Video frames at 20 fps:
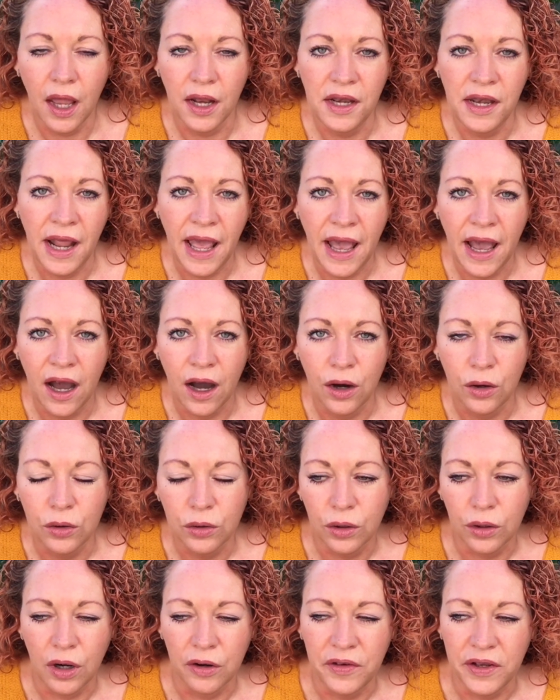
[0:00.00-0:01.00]

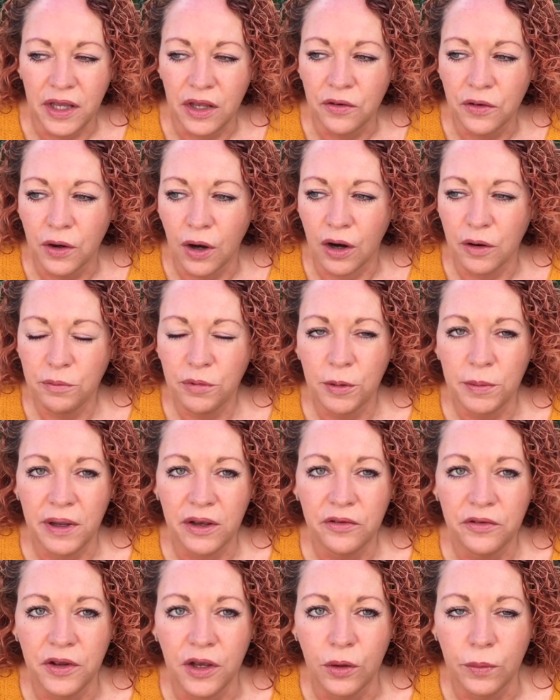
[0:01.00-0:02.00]
now. I think you've got
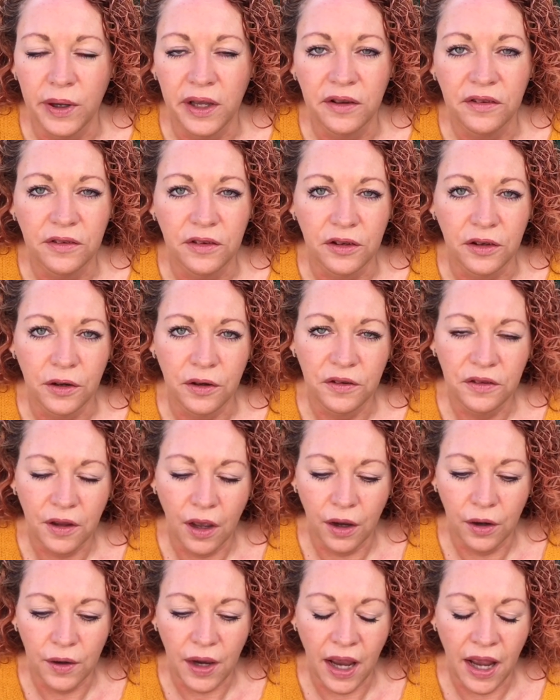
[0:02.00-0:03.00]
probably a few weeks to do
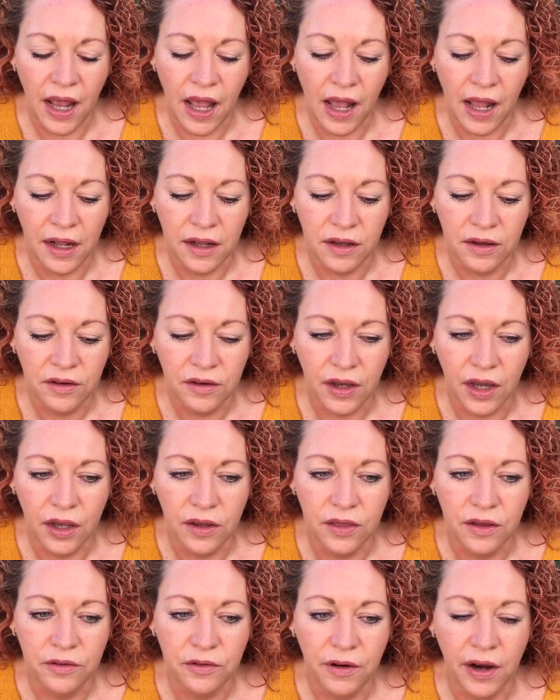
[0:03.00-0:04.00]
so and
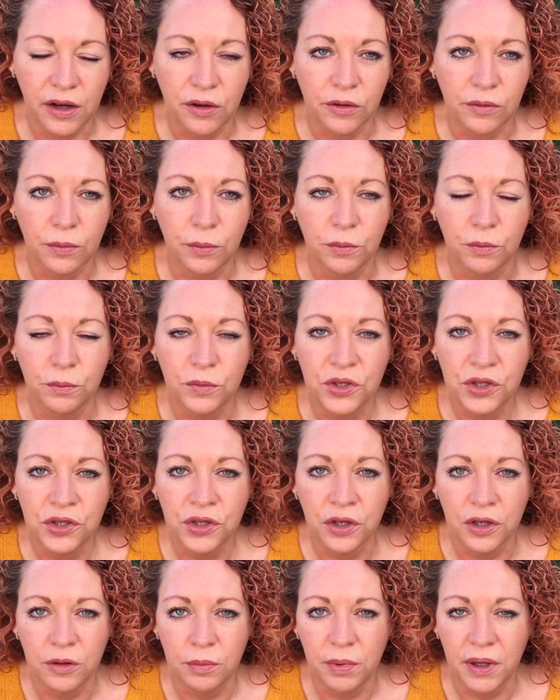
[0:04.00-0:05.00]
it, the fragrance
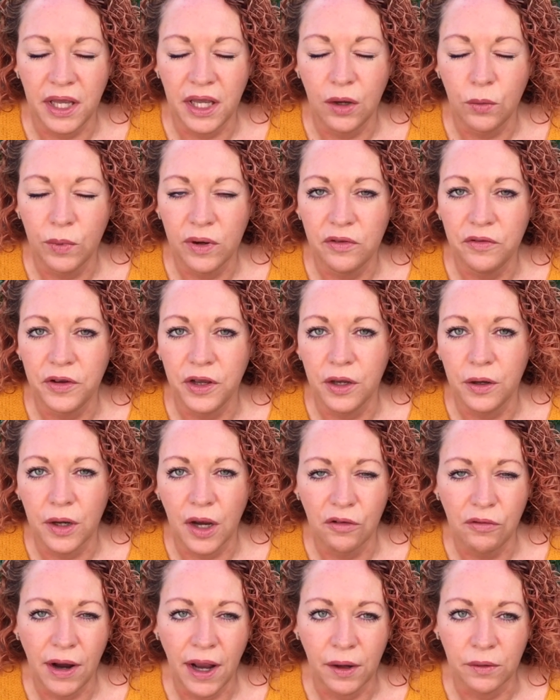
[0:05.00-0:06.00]
should be with
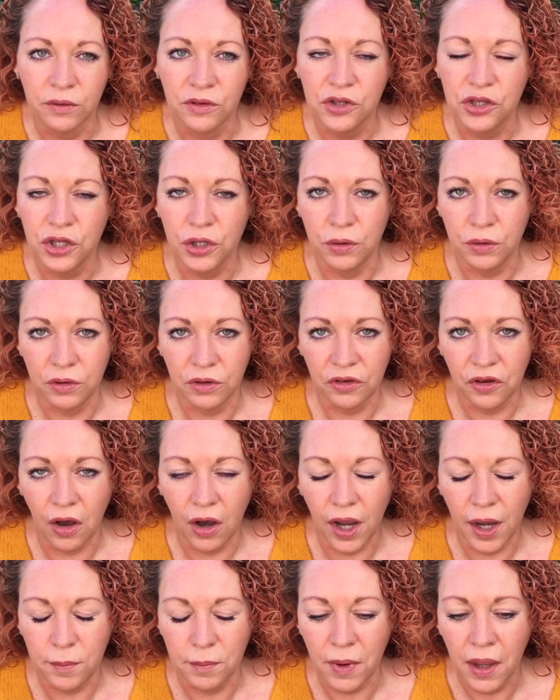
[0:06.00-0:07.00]
you around June
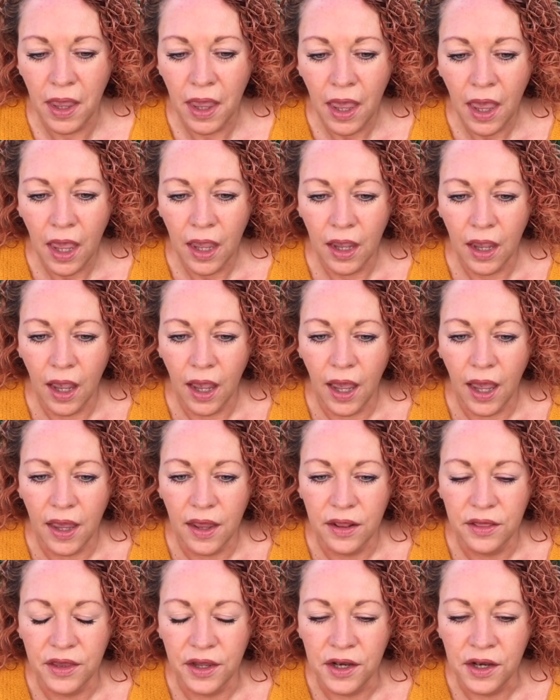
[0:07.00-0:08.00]
time.
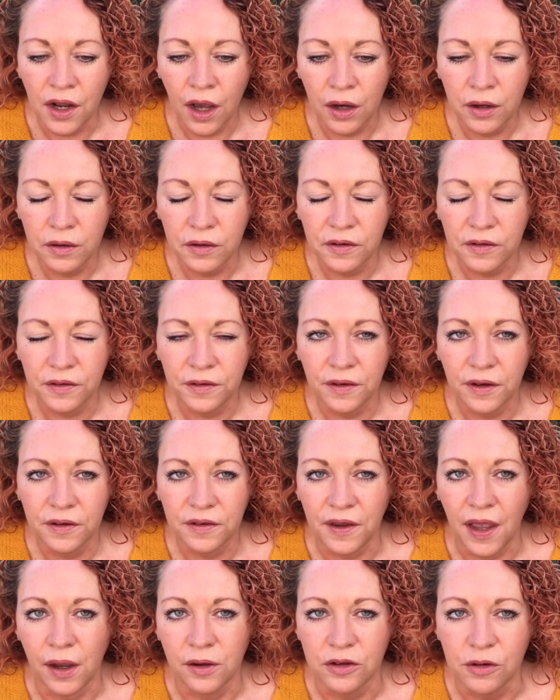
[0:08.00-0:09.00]
The notes
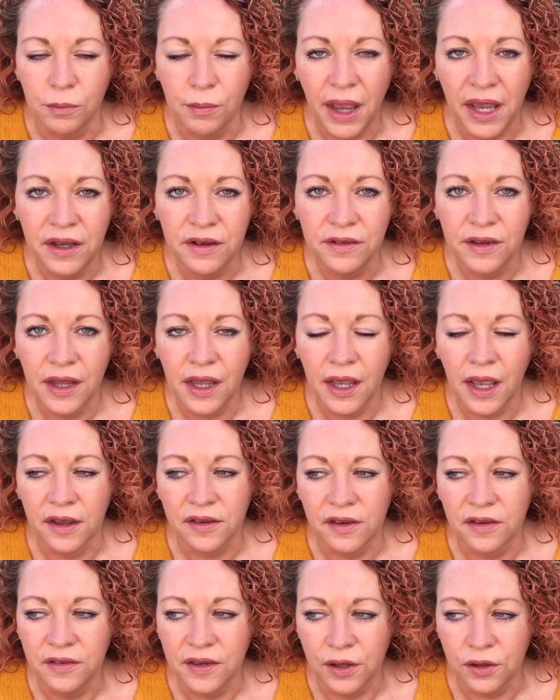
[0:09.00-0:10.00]
sound amazing.
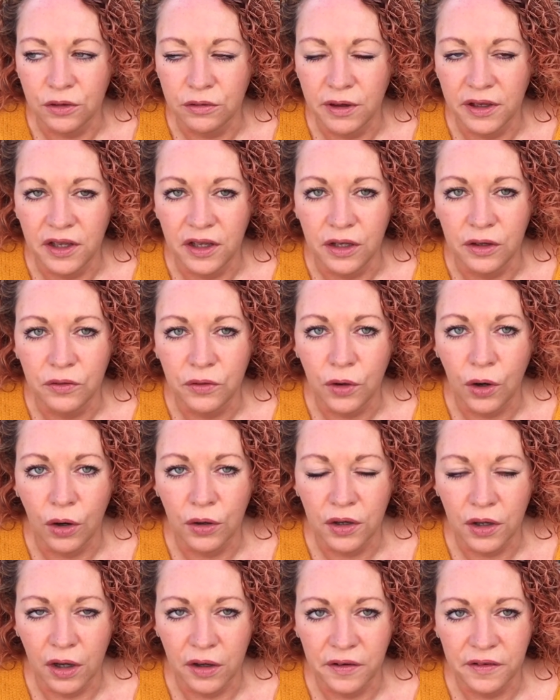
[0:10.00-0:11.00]
As I said already, you've
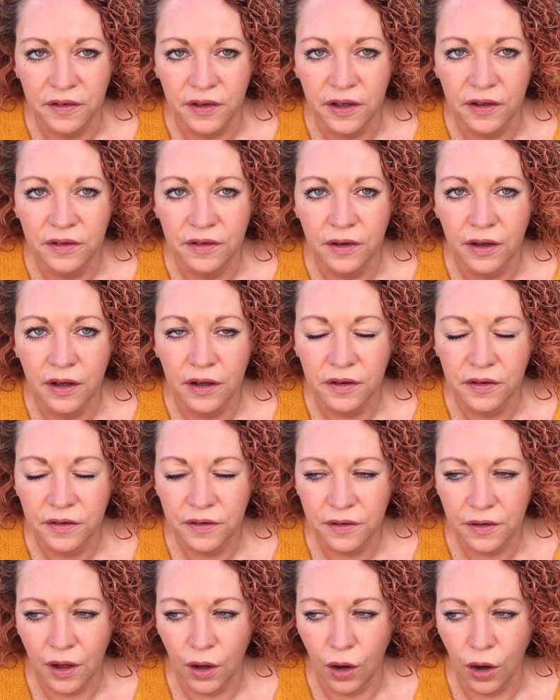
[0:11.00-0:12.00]
got
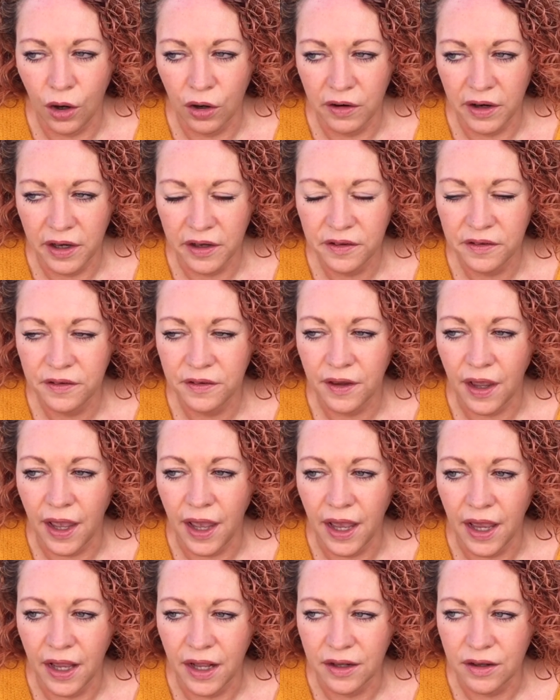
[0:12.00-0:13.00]
Narcissus, Orris
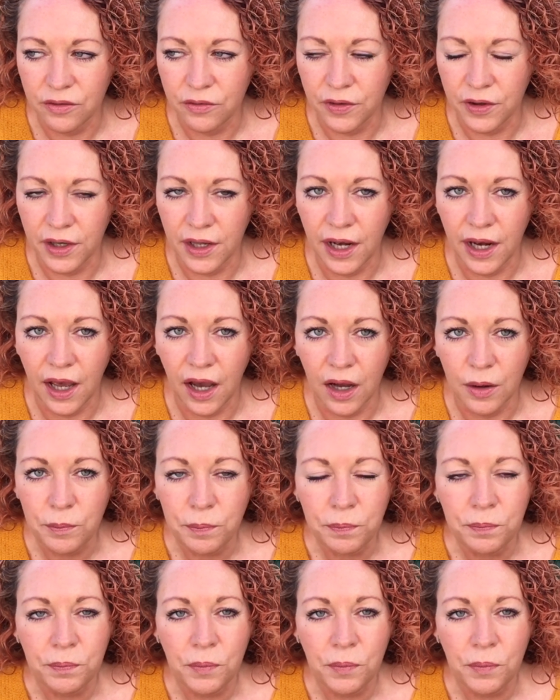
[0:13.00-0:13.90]
and Vanilla.